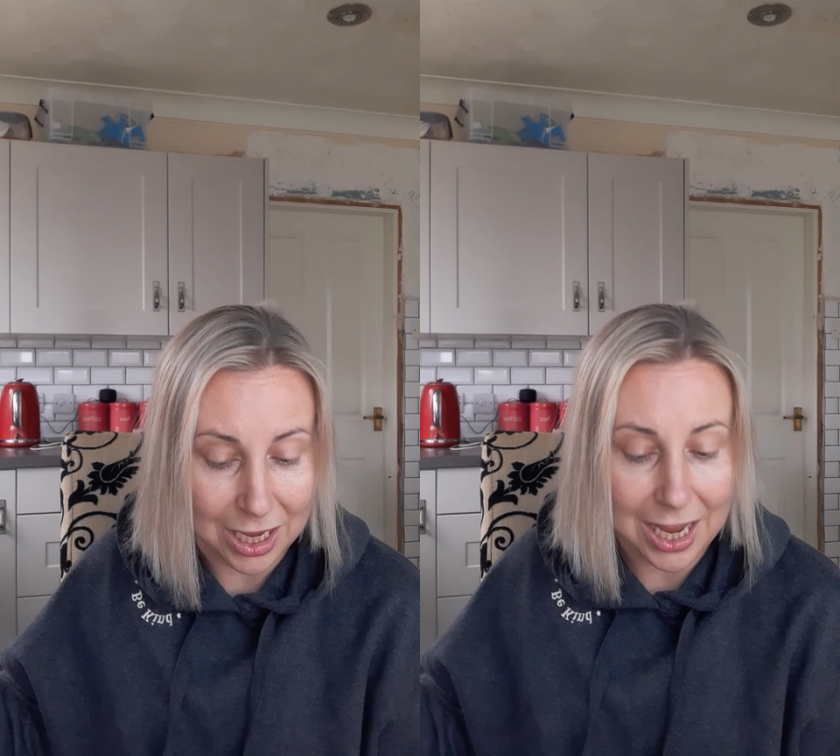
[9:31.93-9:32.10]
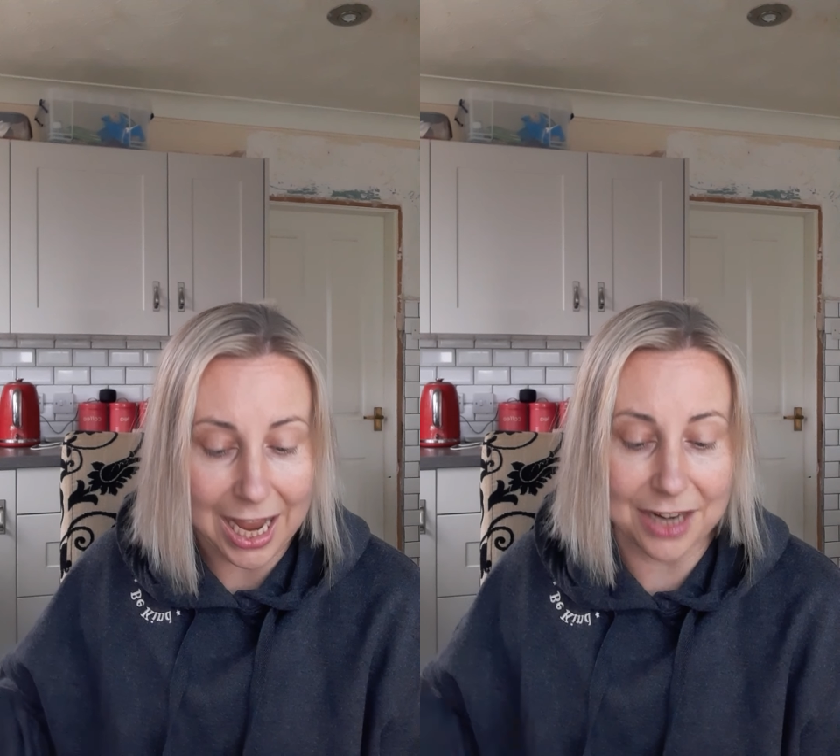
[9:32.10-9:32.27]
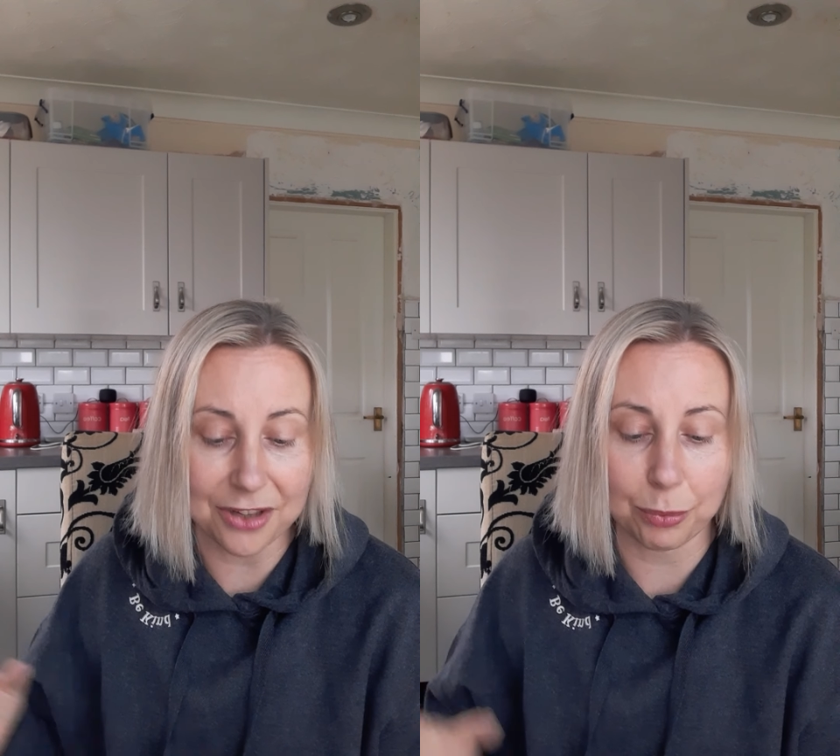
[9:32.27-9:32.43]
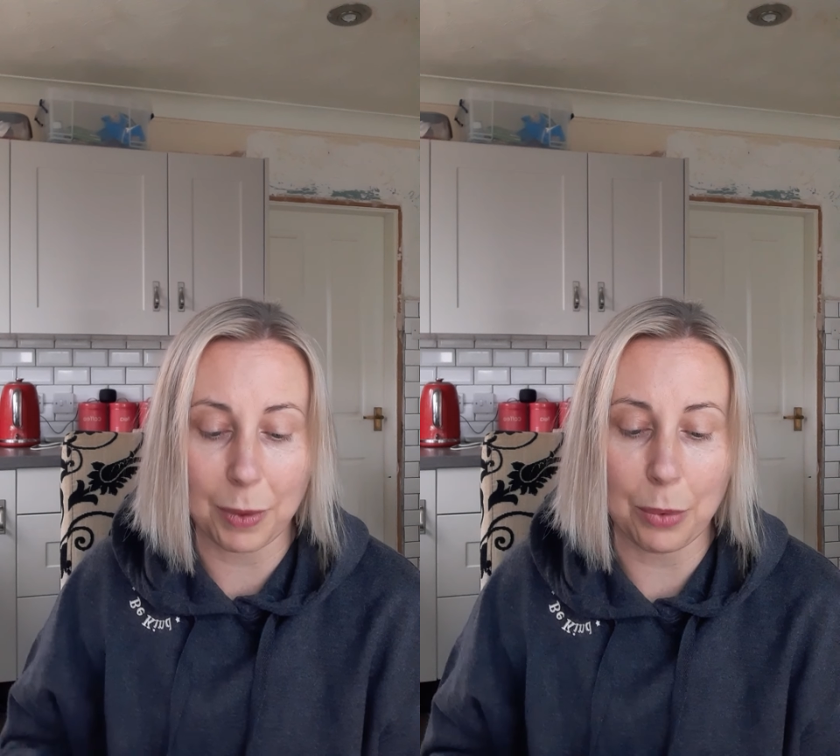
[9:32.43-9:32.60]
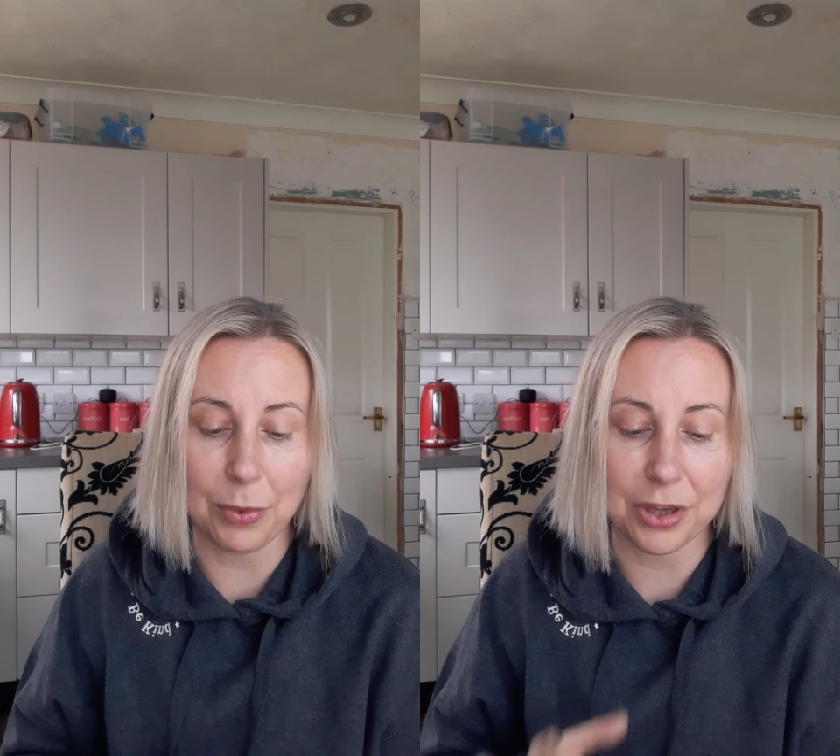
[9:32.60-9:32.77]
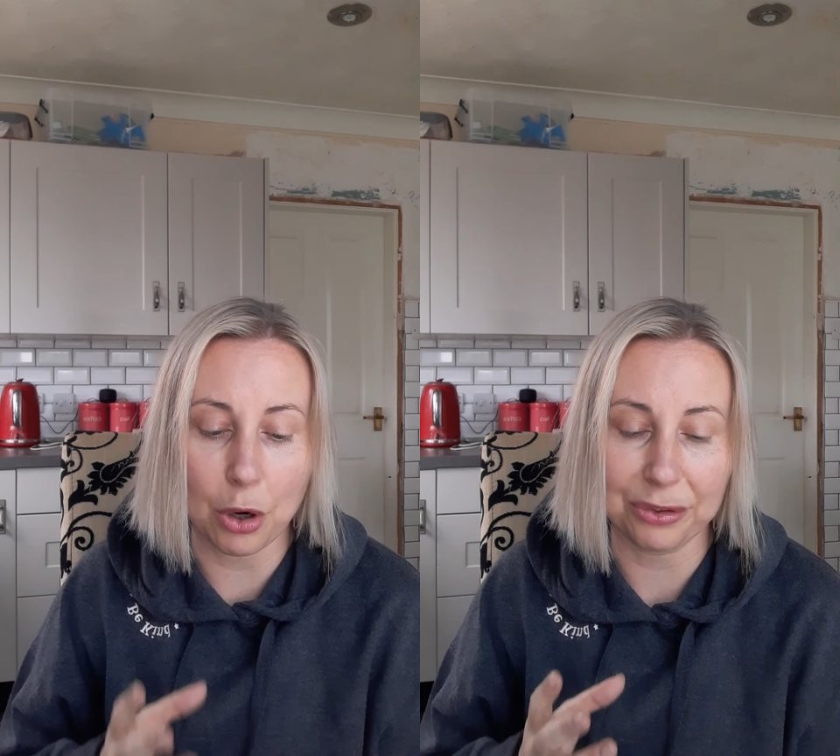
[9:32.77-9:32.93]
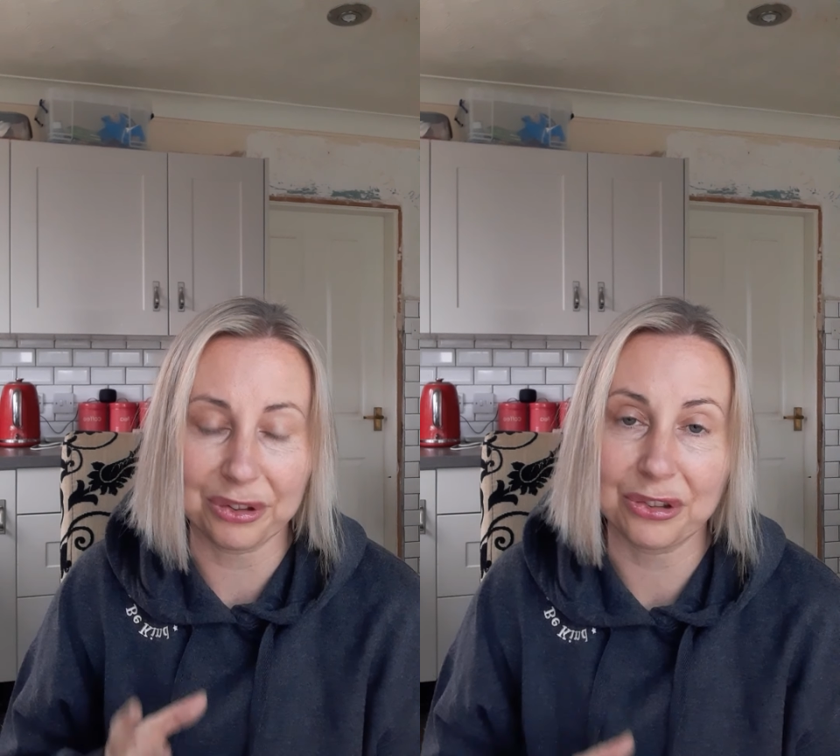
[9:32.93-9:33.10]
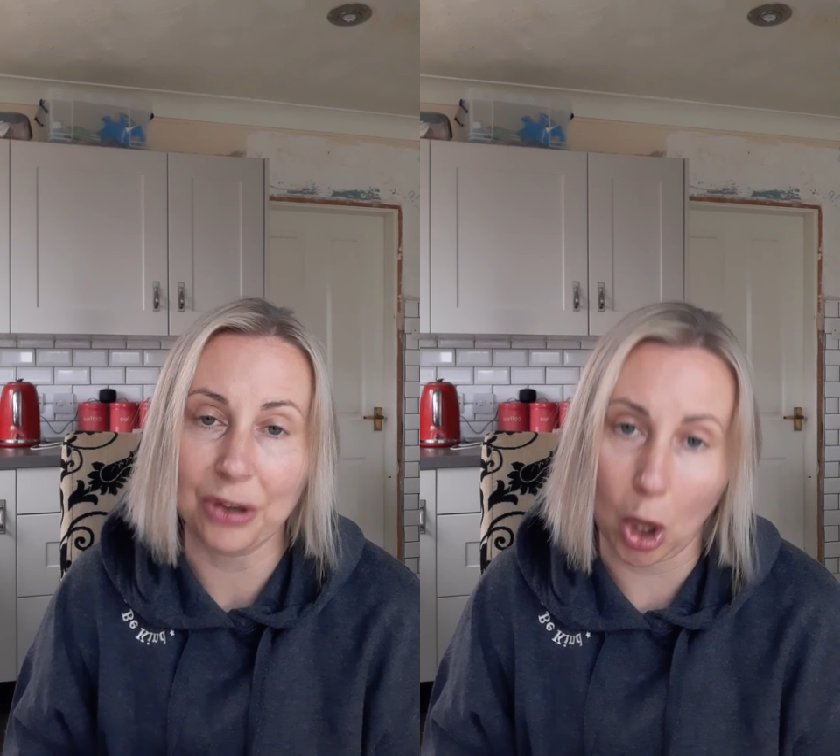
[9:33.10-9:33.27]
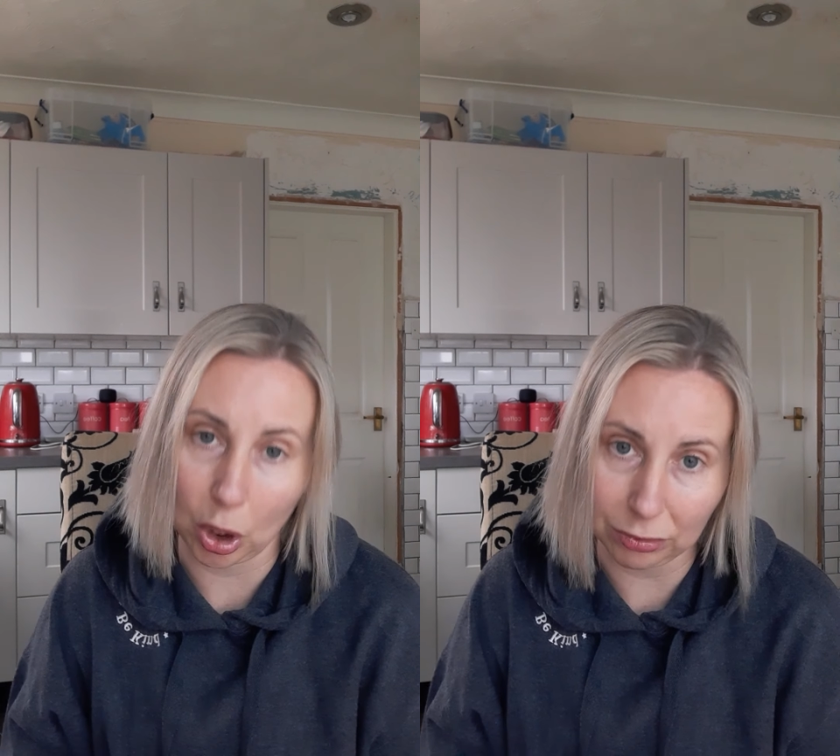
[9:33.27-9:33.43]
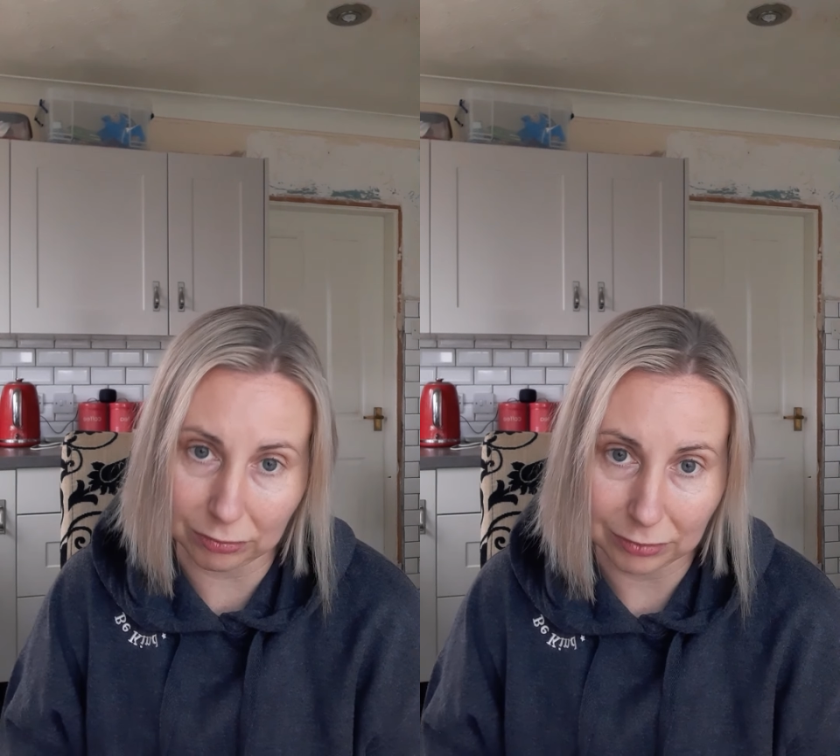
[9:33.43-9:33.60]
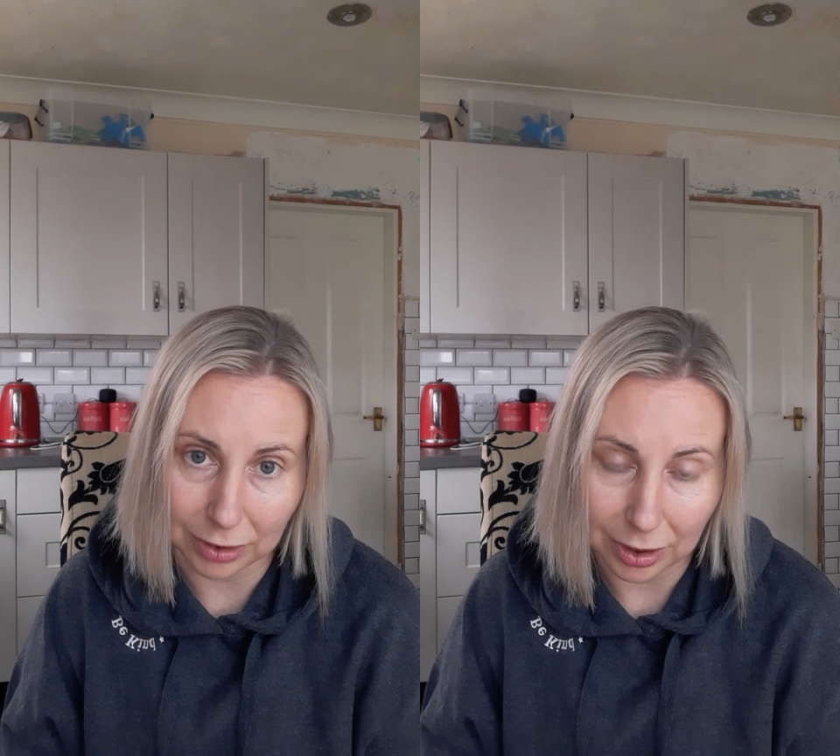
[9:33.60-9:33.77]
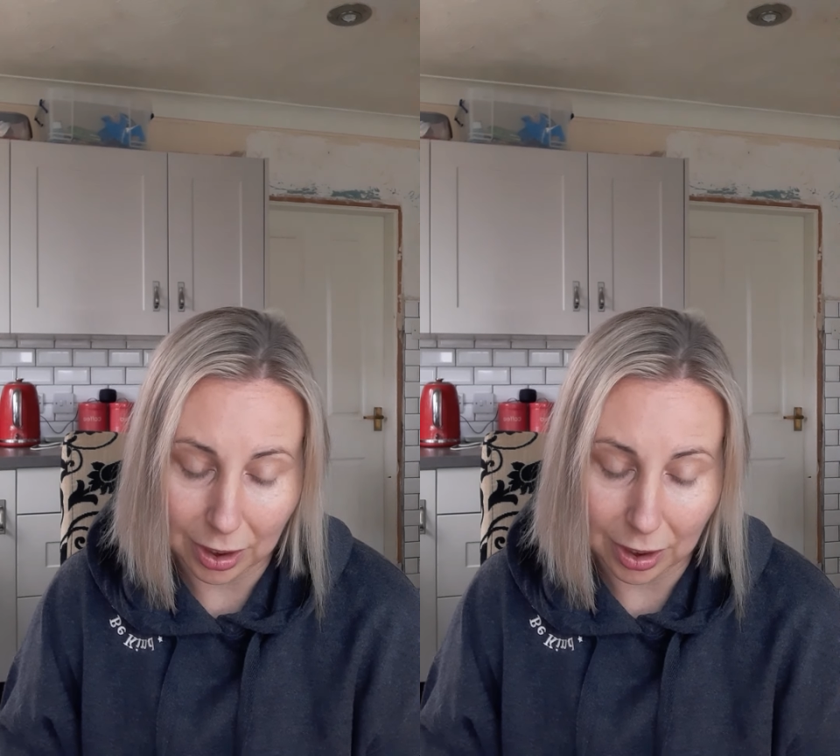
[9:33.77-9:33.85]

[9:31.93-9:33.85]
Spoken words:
And as well with your salt,